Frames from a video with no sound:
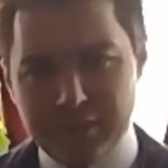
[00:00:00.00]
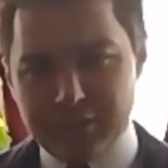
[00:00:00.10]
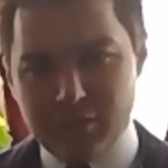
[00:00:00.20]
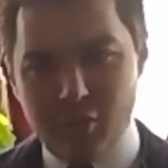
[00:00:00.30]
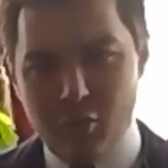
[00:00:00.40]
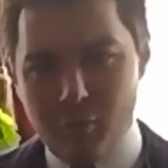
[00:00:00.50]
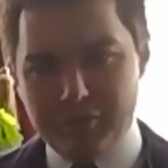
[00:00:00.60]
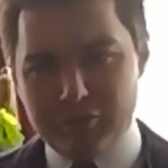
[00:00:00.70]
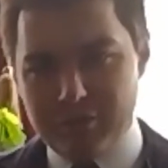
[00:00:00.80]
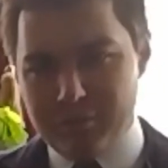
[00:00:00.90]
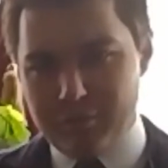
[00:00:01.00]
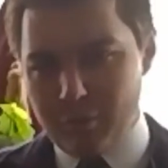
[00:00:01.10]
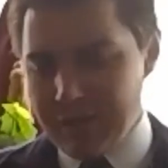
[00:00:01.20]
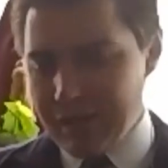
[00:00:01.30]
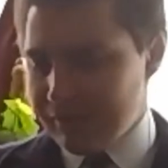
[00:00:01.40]
do a whole bunch of different
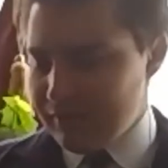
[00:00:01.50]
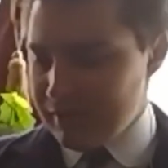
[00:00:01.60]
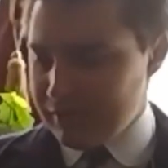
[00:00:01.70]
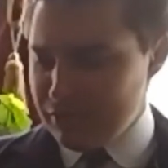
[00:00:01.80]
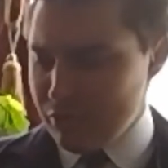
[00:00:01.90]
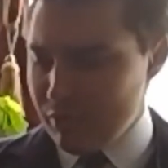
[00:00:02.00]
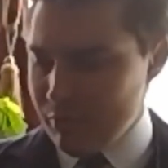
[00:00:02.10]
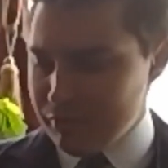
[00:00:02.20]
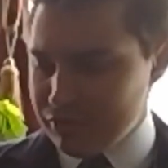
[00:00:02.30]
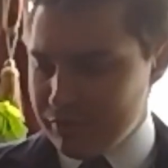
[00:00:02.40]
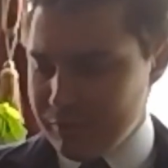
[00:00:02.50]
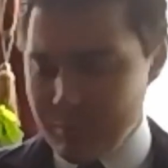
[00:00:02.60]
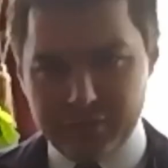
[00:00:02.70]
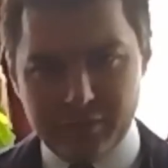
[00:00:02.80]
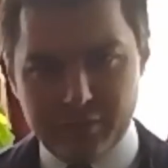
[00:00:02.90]
workouts. You get to do a whole bunch of different
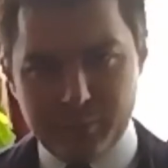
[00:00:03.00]
muscle